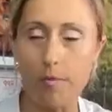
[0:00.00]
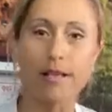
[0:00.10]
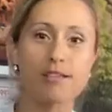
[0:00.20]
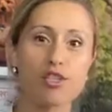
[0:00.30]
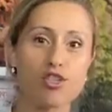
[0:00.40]

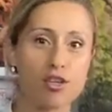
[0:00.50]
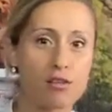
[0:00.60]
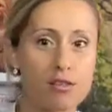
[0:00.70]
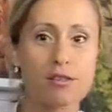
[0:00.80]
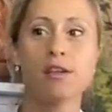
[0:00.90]
my
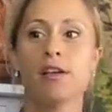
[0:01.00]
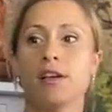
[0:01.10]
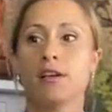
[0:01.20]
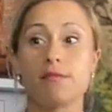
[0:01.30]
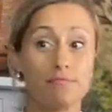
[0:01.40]
teachings.
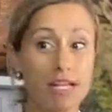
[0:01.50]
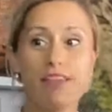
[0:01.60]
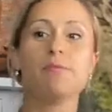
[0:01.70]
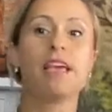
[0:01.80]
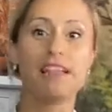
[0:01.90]

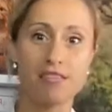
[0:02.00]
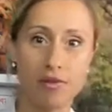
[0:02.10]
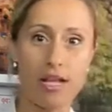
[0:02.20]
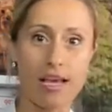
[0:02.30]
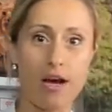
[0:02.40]
Believe me, it
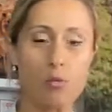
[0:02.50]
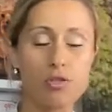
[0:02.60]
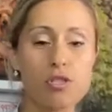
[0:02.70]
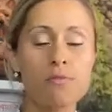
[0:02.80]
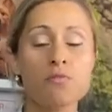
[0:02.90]
really helps.